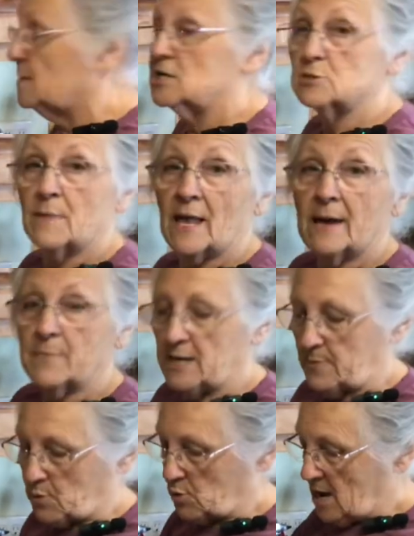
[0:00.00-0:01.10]
much black
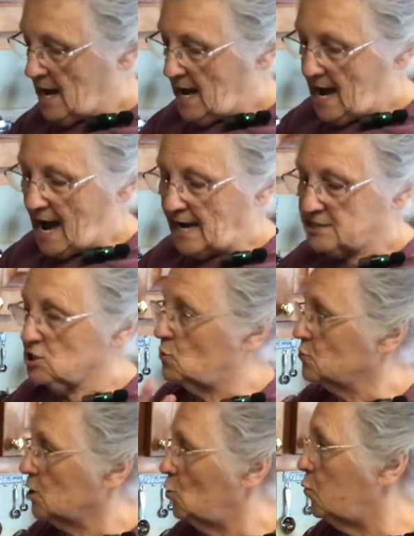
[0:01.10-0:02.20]
pepper. I
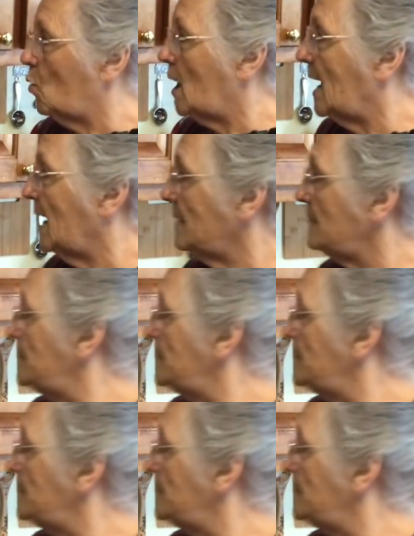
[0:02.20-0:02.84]
don't know why,